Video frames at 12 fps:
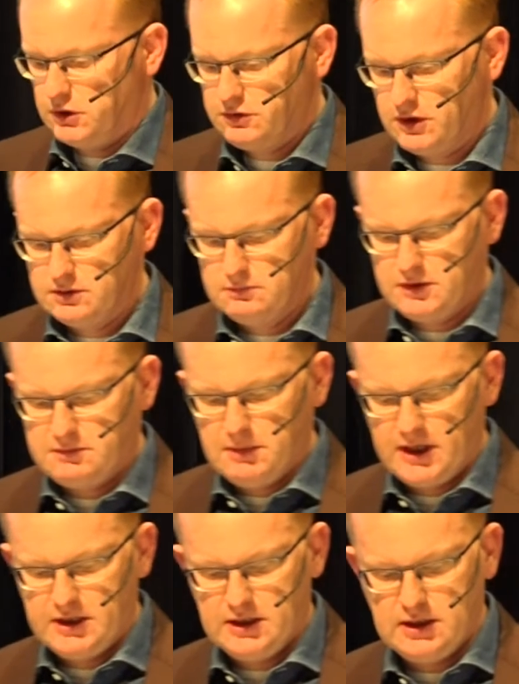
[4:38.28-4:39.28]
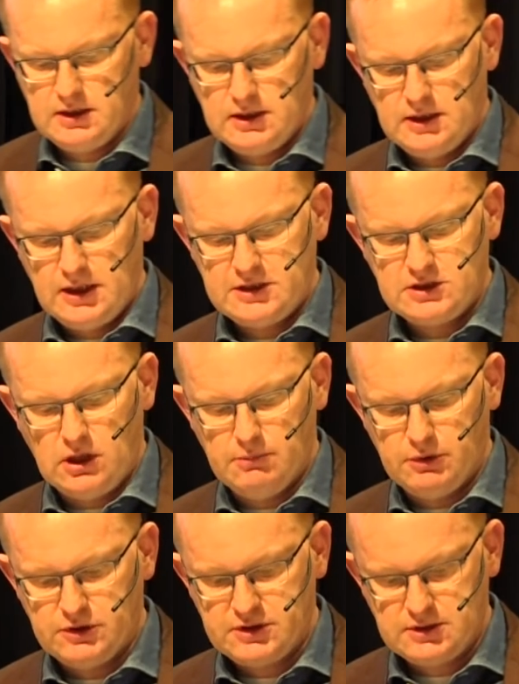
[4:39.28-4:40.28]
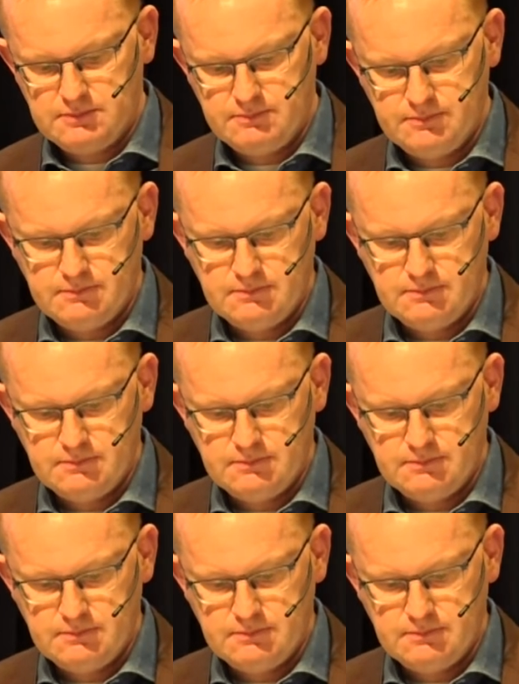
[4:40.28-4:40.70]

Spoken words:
both with my examples.